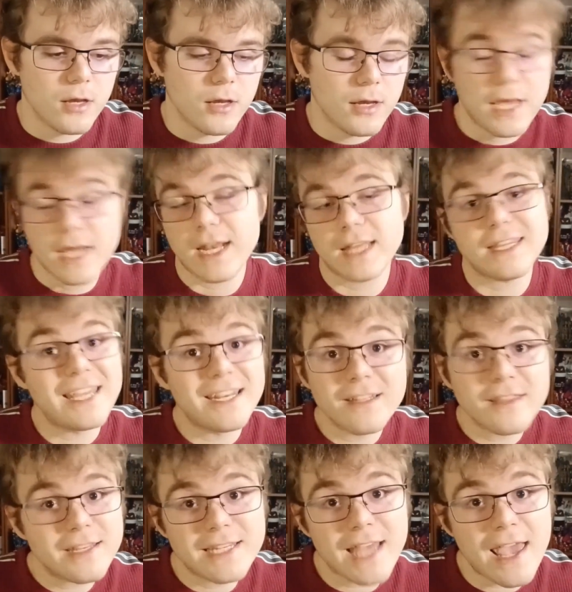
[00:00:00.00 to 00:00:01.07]
And at the end of
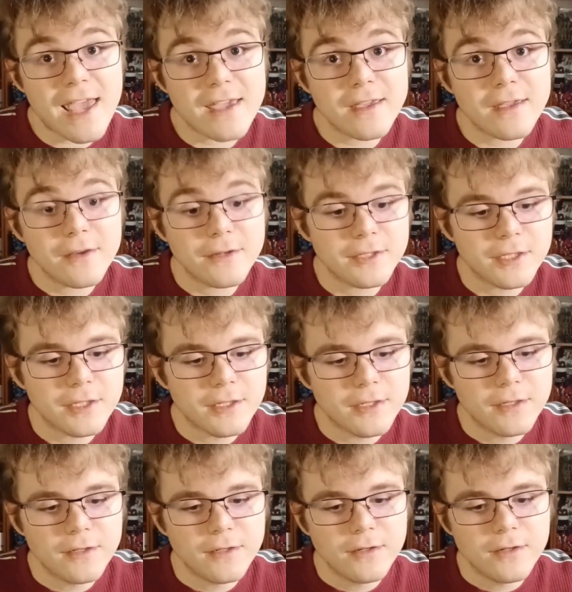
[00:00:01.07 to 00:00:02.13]
the day,
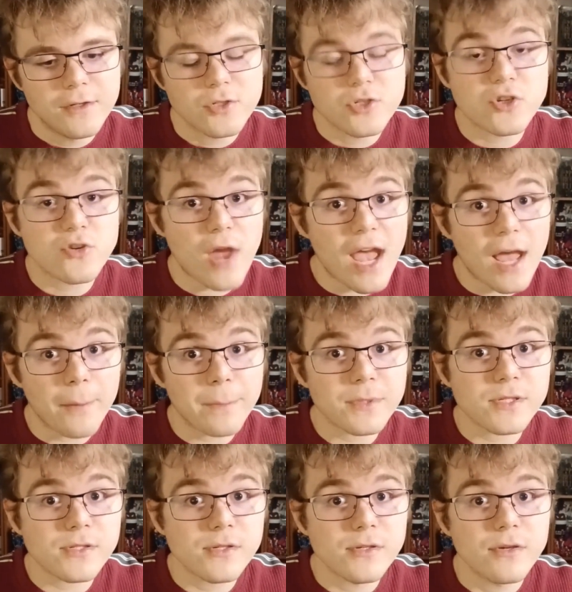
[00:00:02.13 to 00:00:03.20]

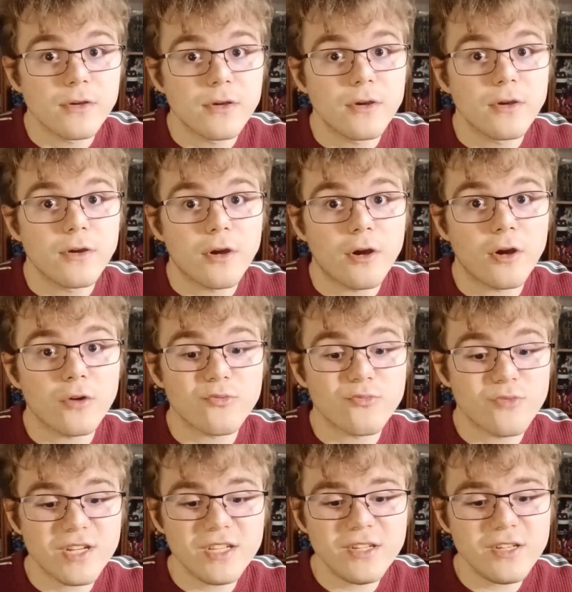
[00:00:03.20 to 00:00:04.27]
traps are
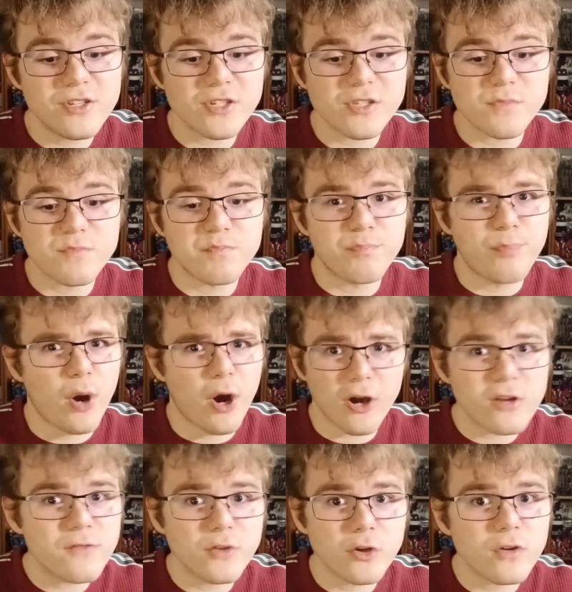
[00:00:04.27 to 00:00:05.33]
really just part
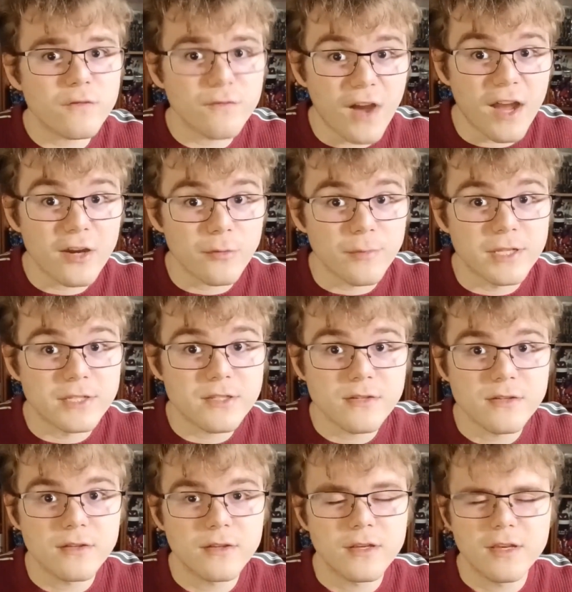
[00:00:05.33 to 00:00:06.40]
of your environment.
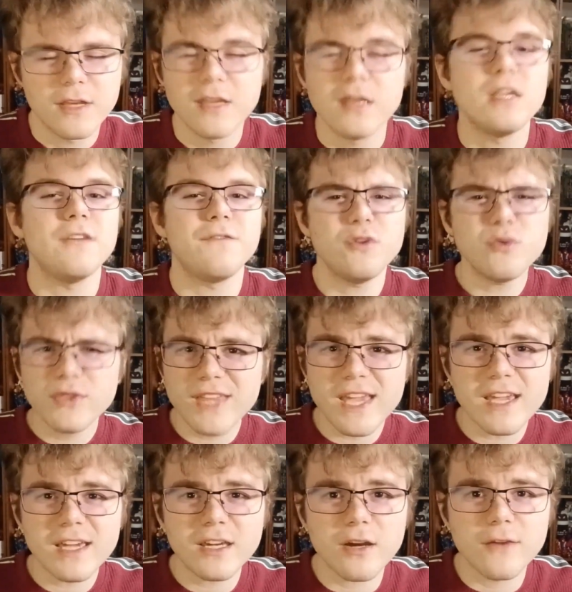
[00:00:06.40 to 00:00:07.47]
If you
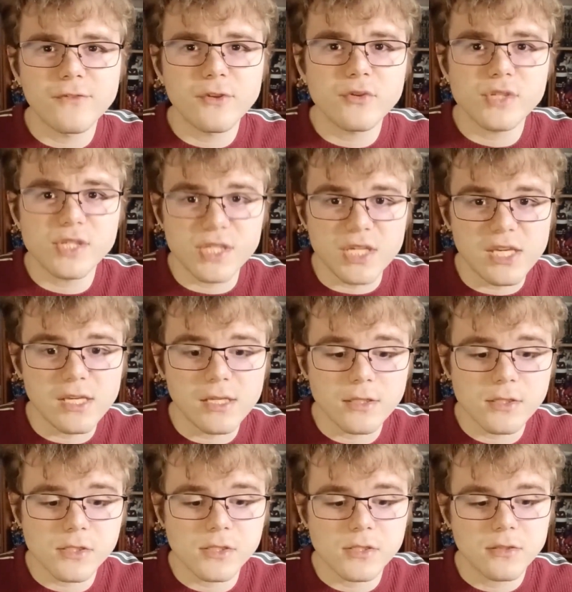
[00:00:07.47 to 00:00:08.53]
think of those
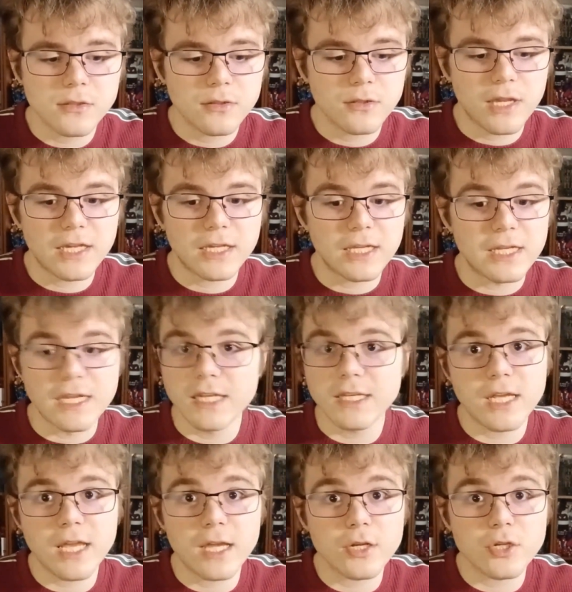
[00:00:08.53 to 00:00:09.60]
scenes like in
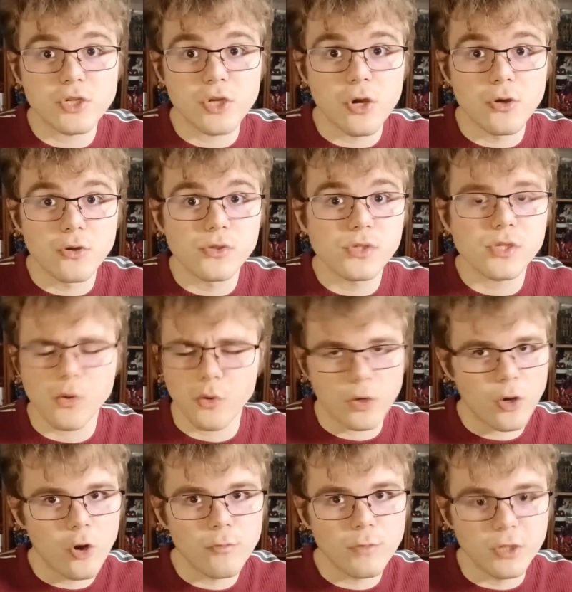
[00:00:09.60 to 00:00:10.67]
Indiana Jones or in
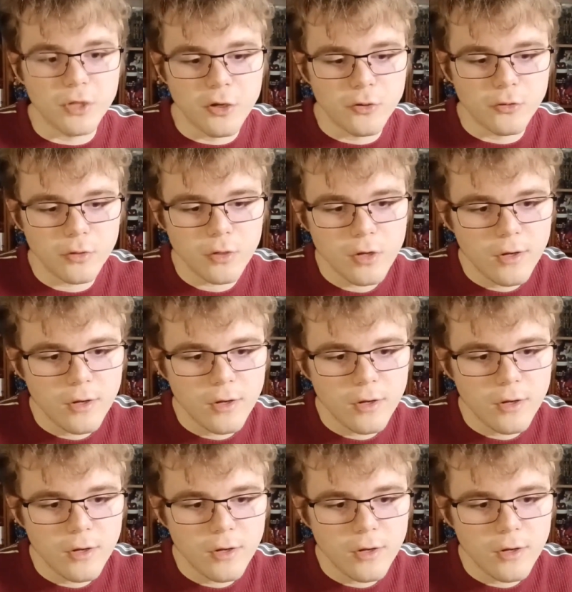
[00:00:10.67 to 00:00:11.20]
Home Alone,